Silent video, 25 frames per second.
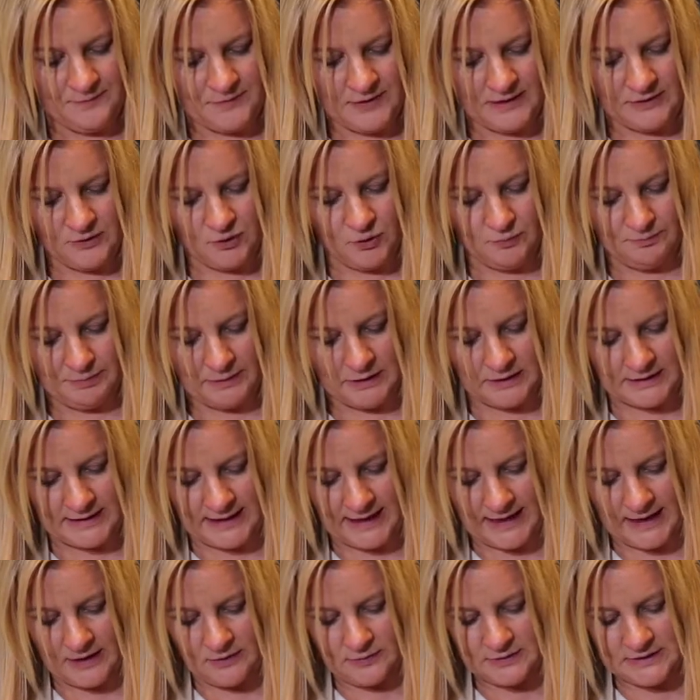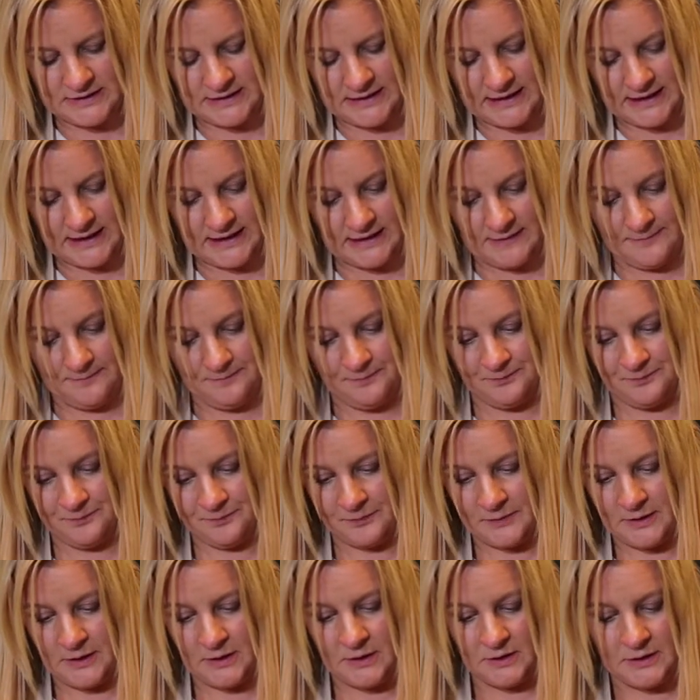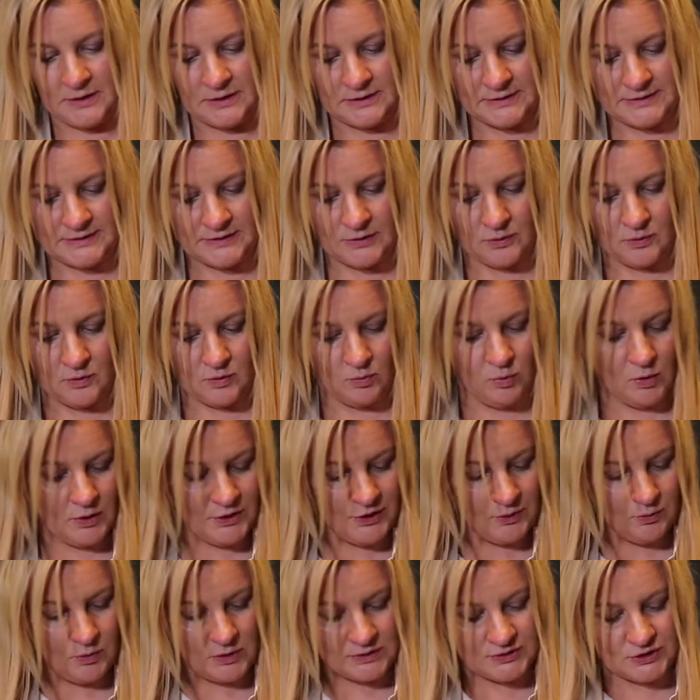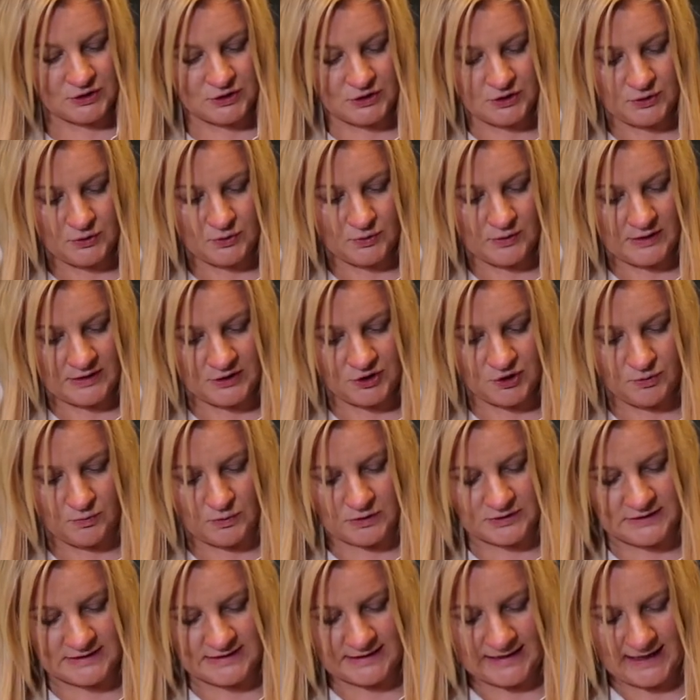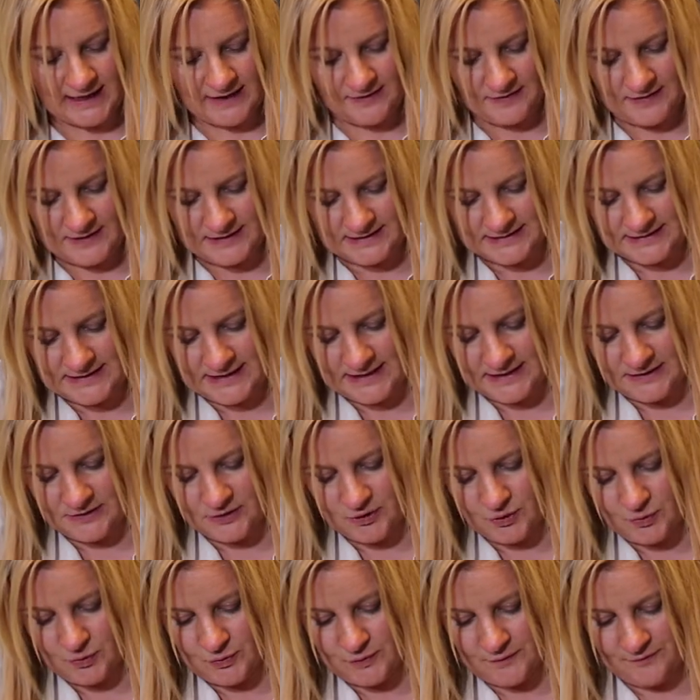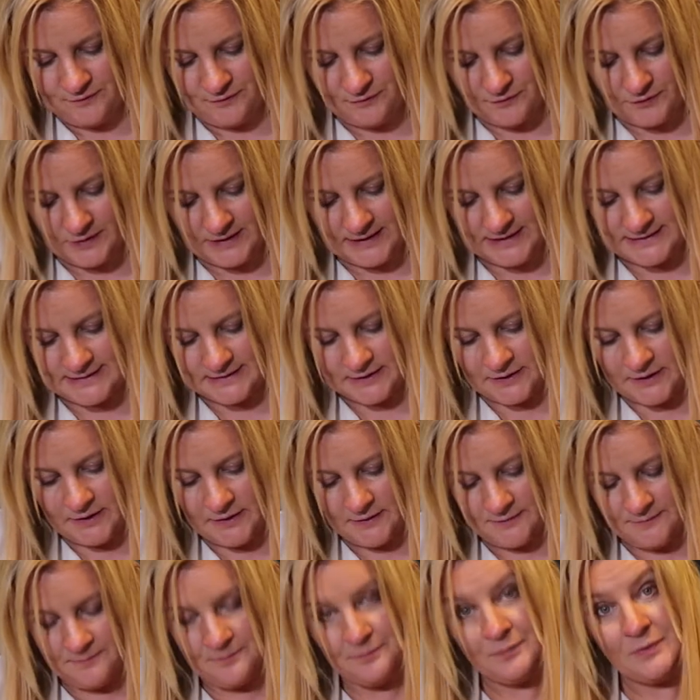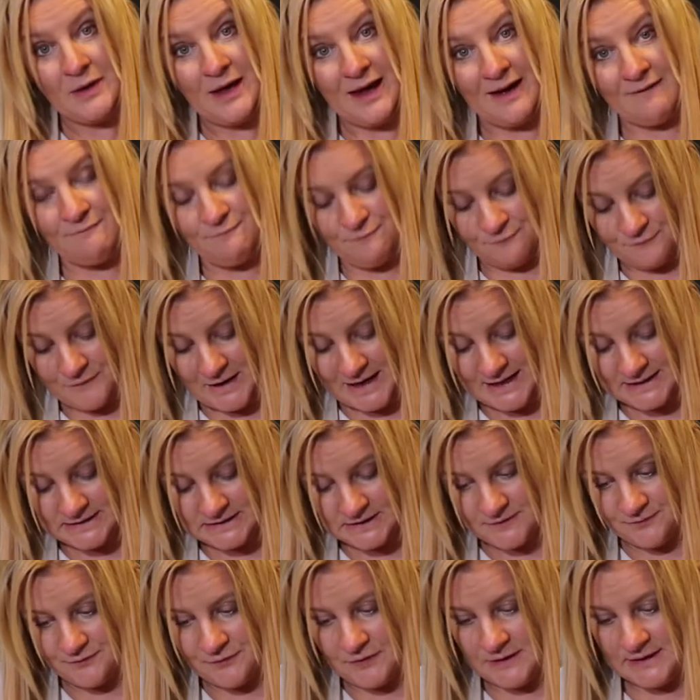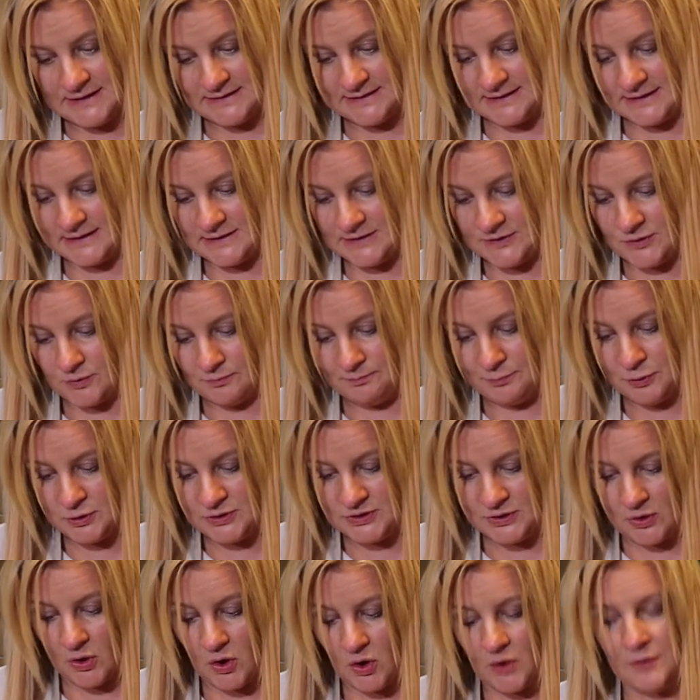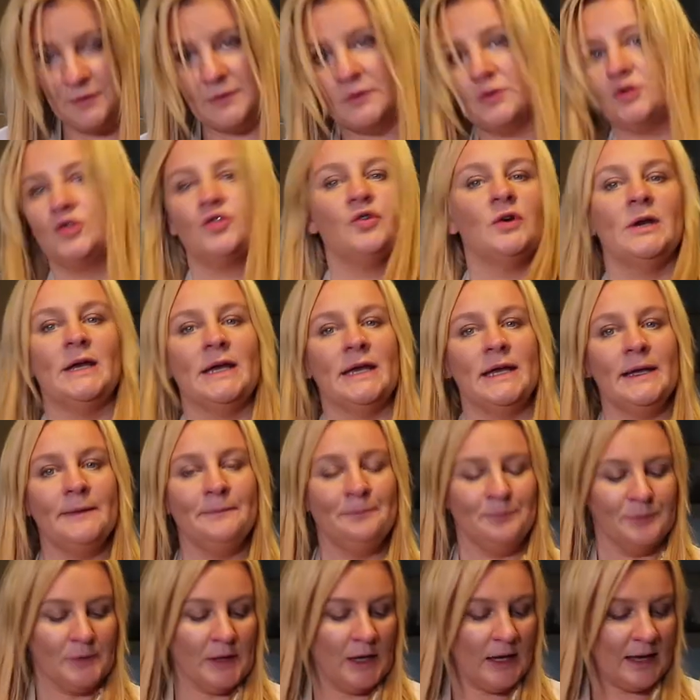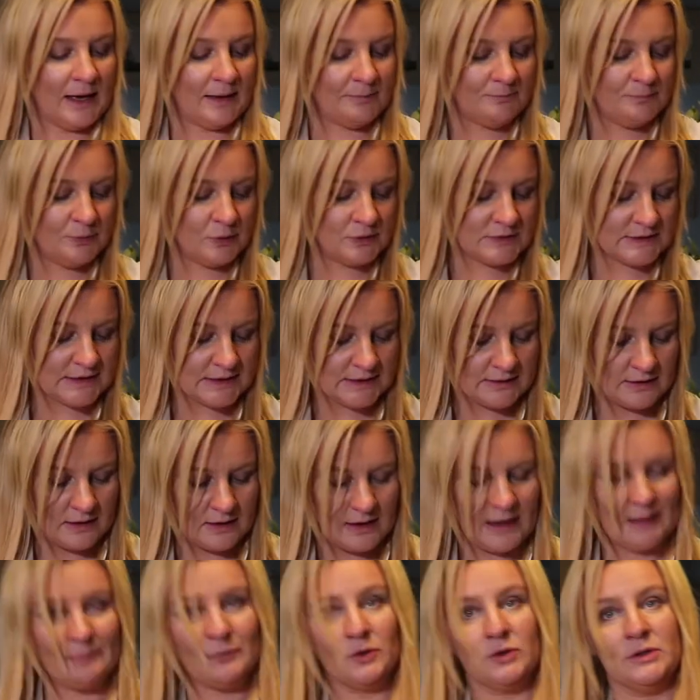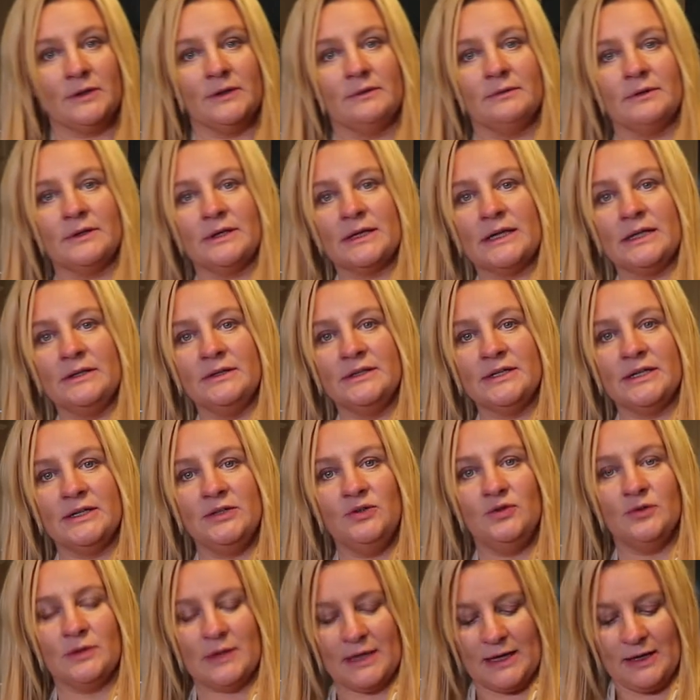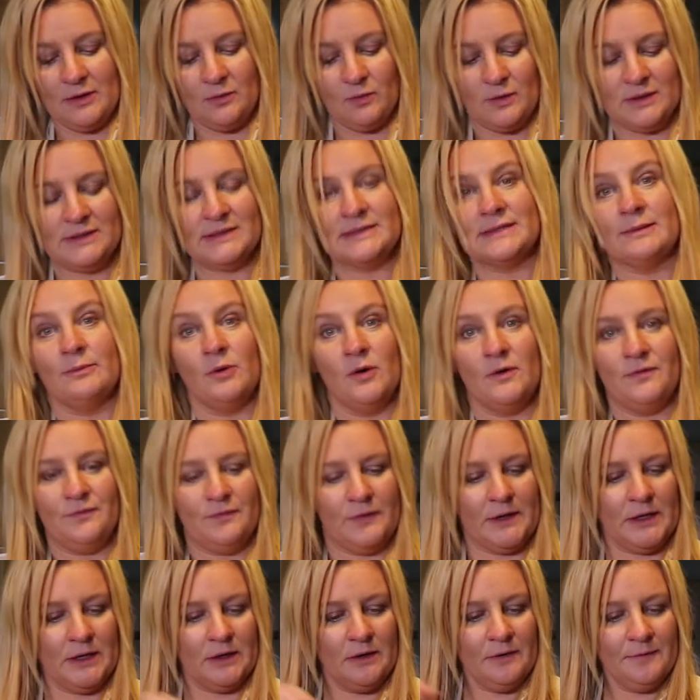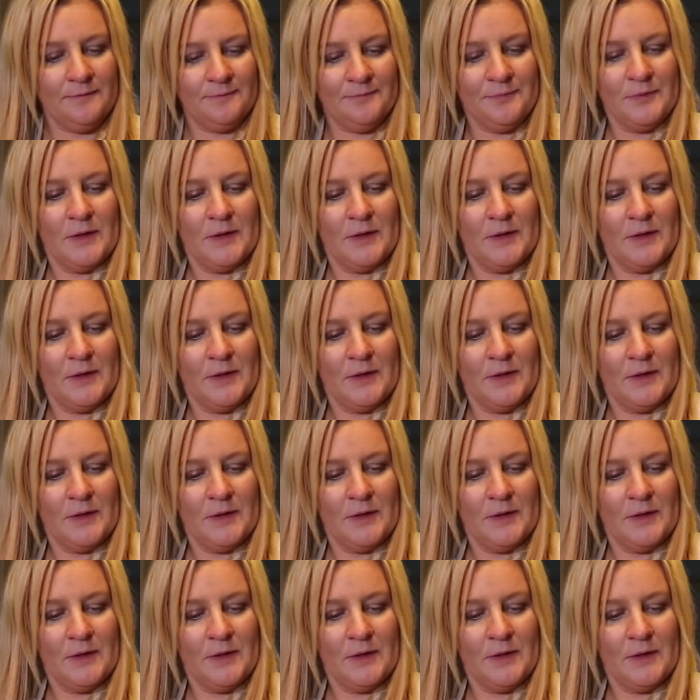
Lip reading: then you bulk it out again. So what you want to do is you want to get this in your freezer and fast freeze it. So put it on the tray and put it, I'm going to continue that once I'm off here.